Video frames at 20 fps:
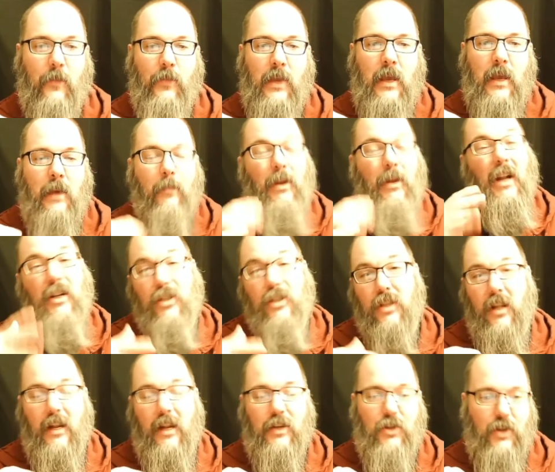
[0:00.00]
But I just
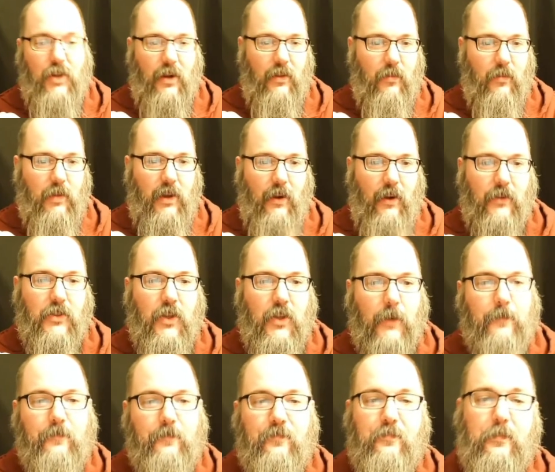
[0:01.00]
thought I'd share them here. So
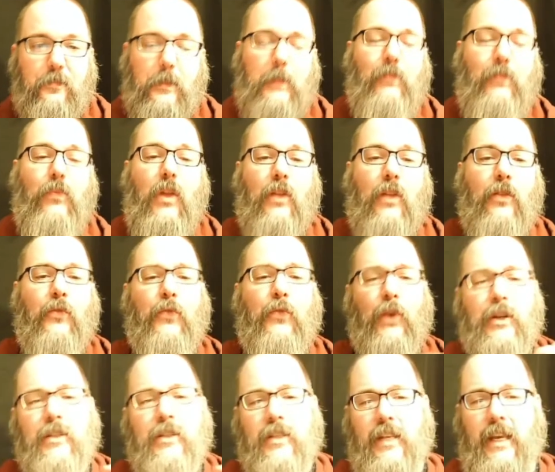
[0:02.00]
the
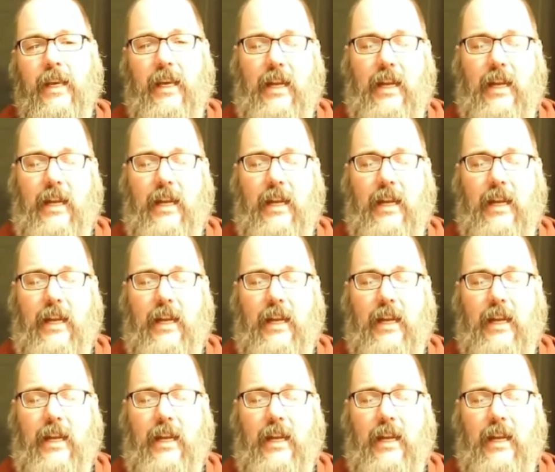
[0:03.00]
first thing,